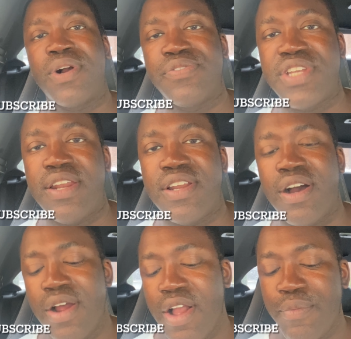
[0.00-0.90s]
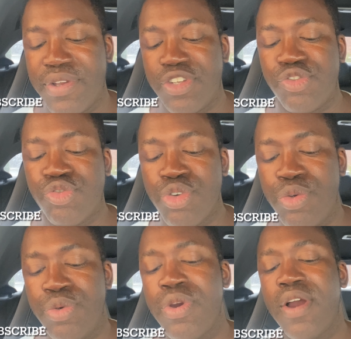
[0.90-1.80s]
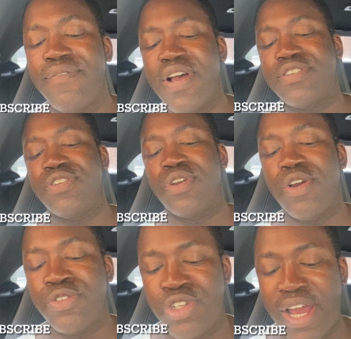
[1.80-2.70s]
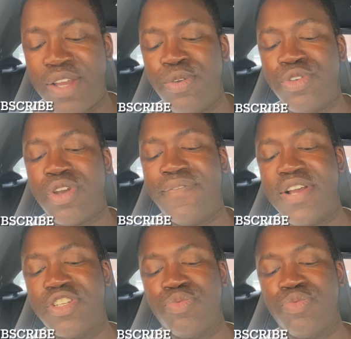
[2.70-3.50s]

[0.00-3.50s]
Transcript: contender, which is Drew versus Jey Uso versus